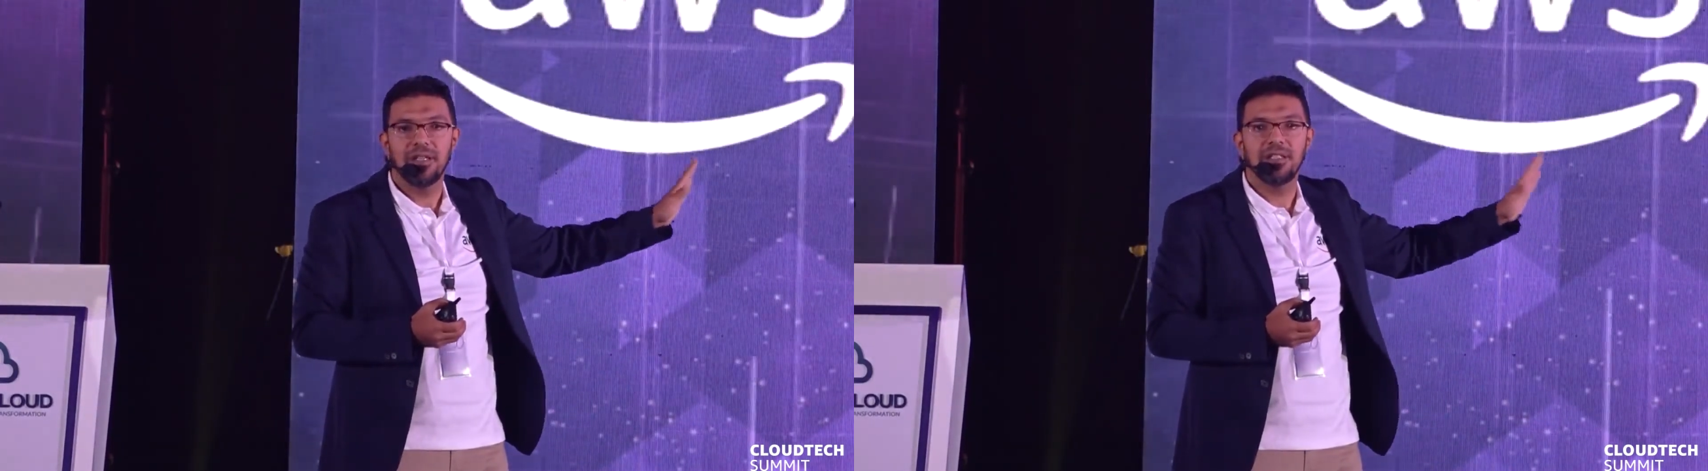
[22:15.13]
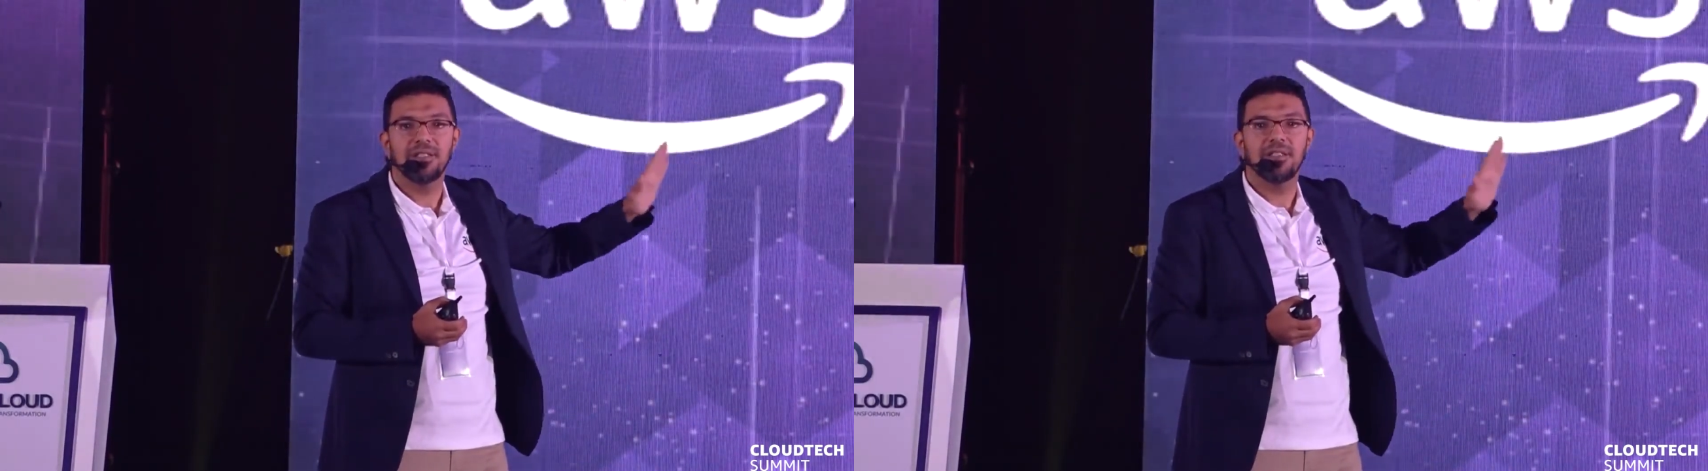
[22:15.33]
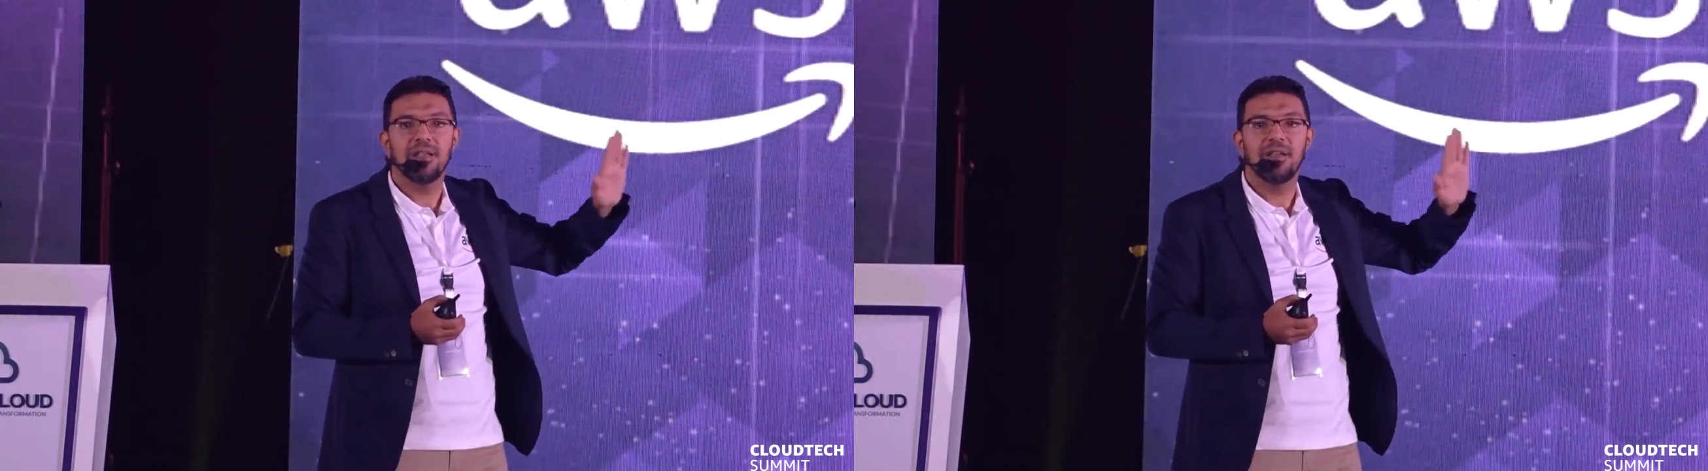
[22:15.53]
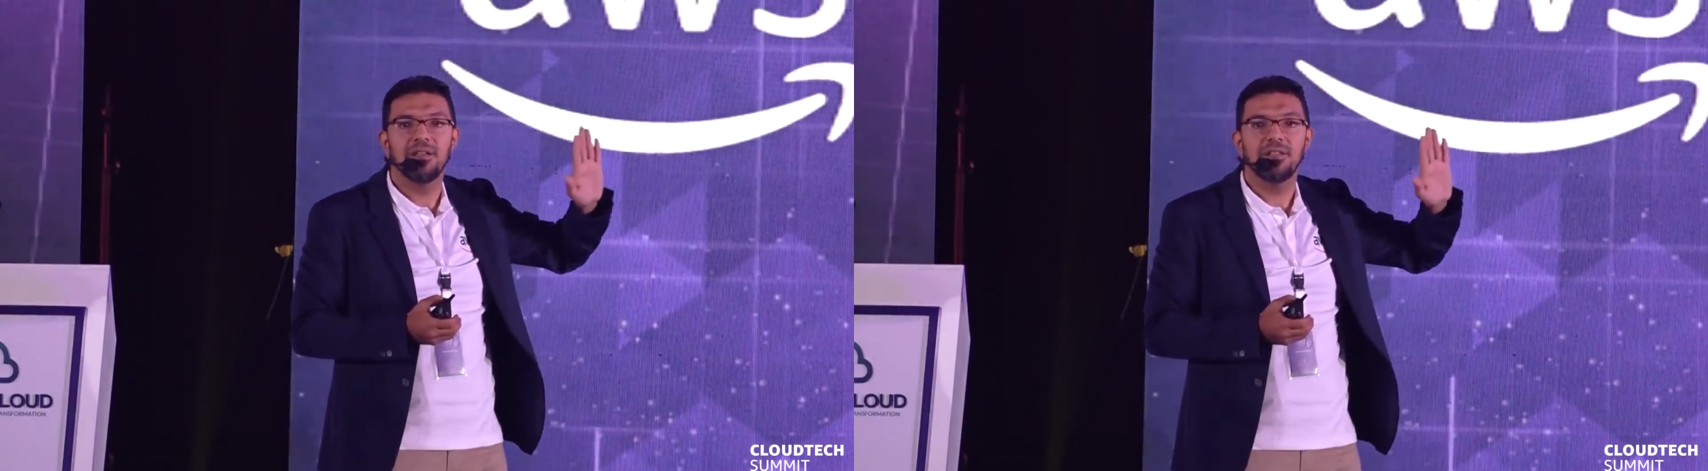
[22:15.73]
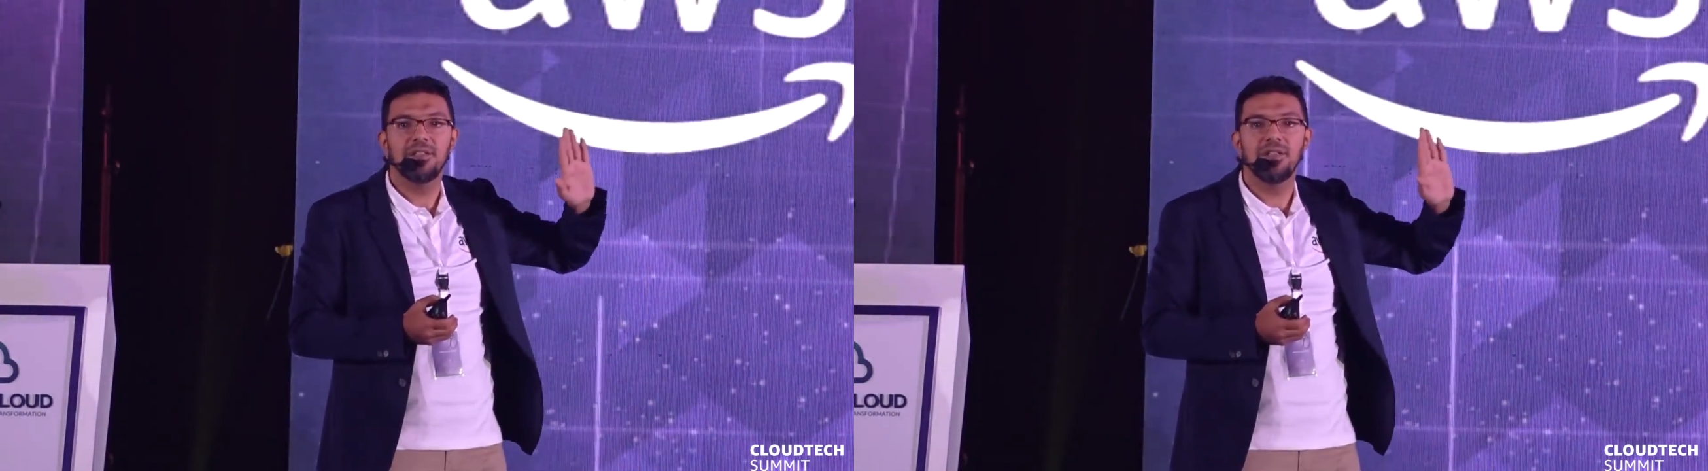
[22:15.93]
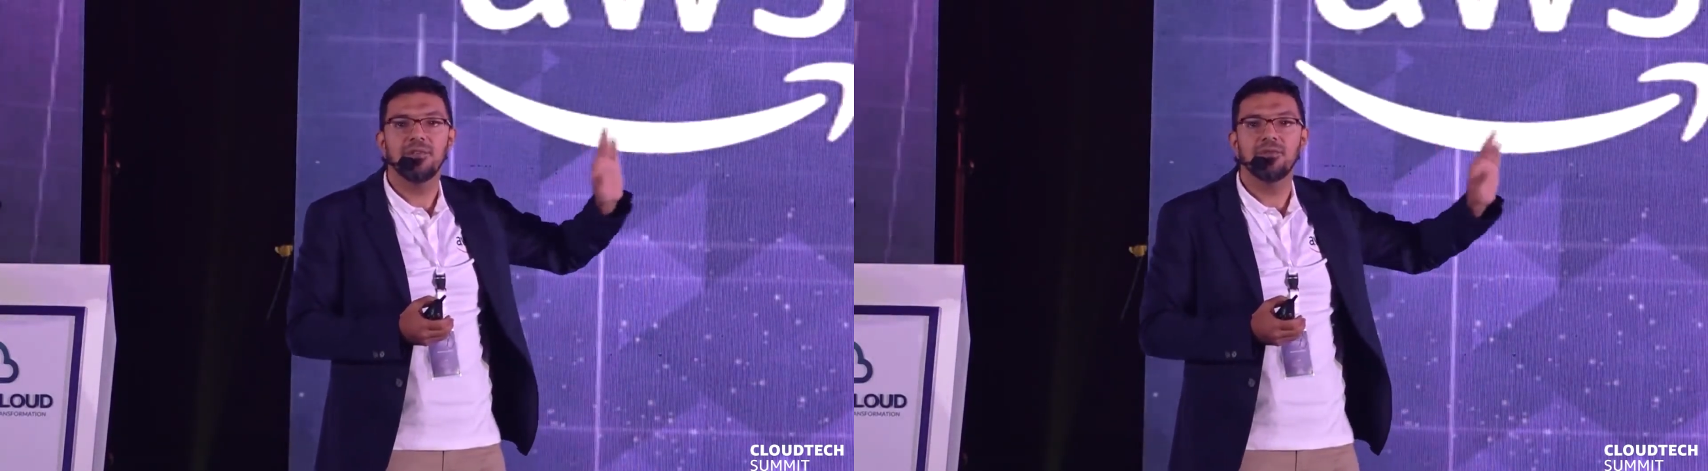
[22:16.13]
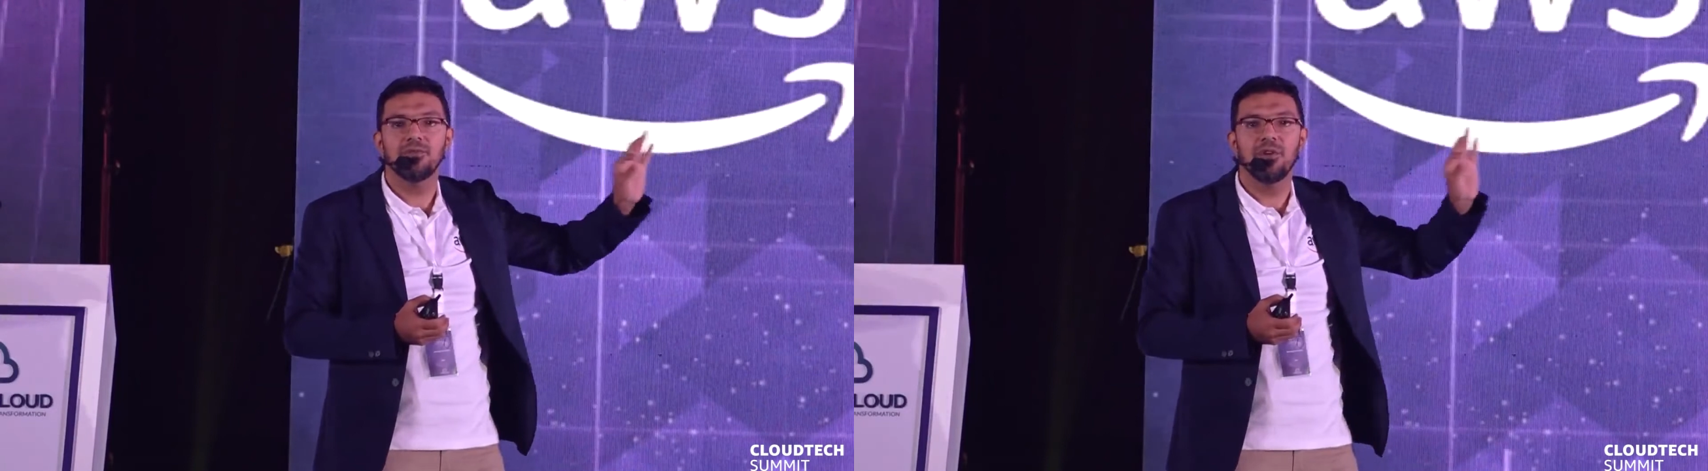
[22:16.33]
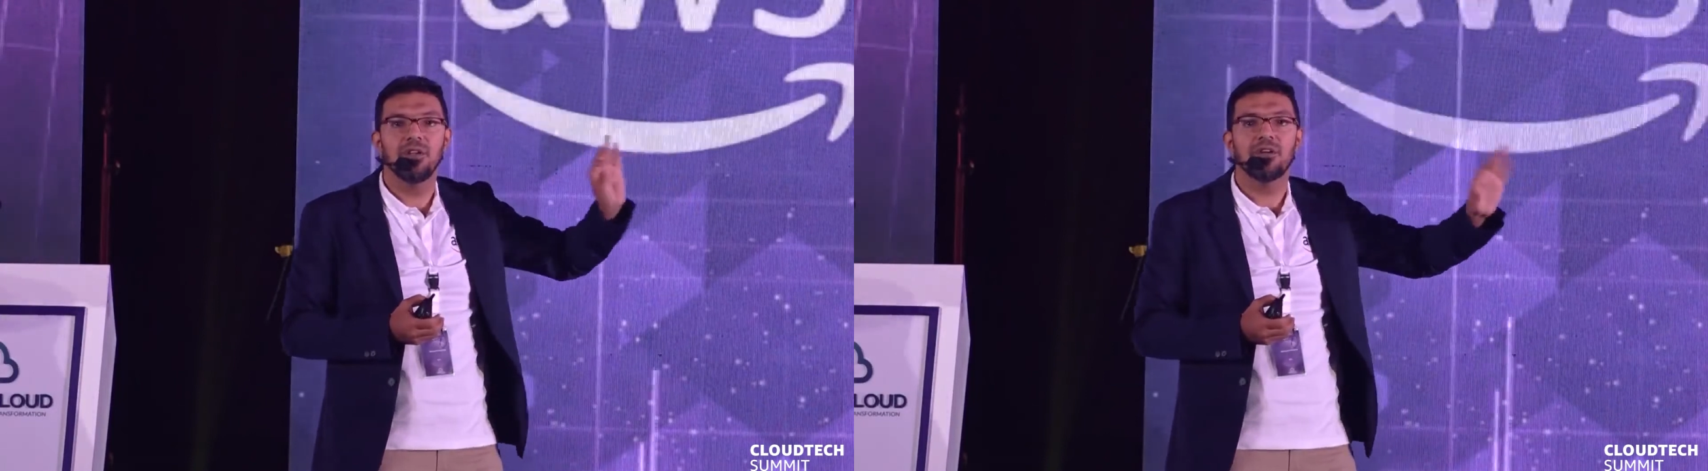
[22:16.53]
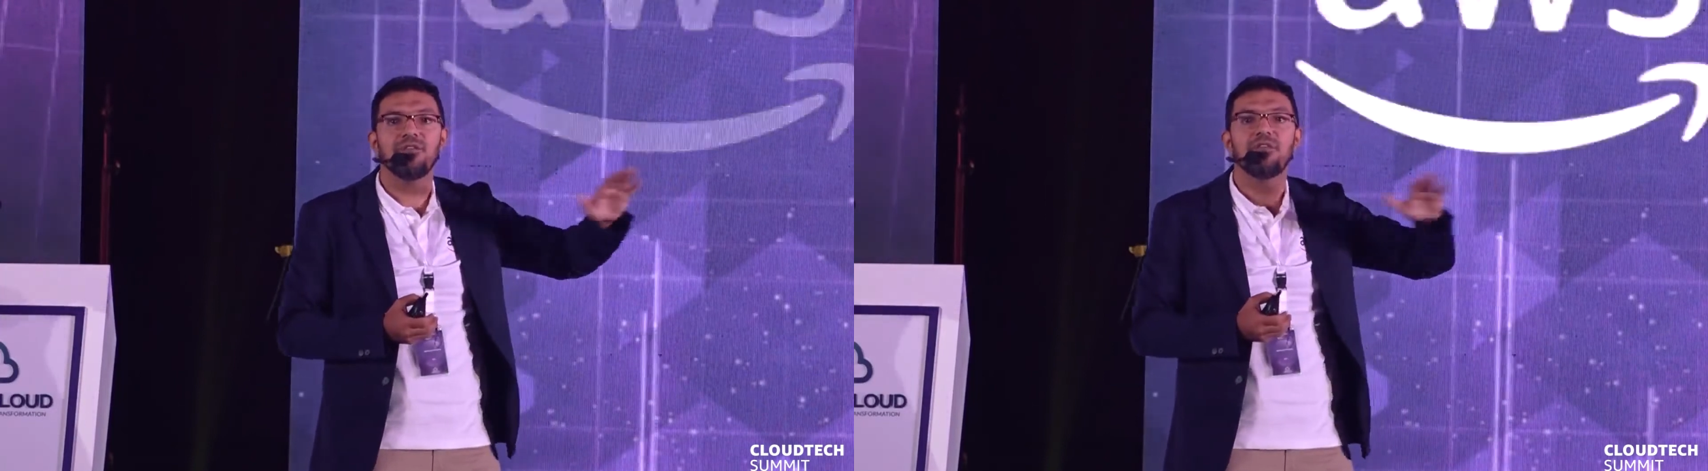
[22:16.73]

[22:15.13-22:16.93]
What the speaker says: It's $0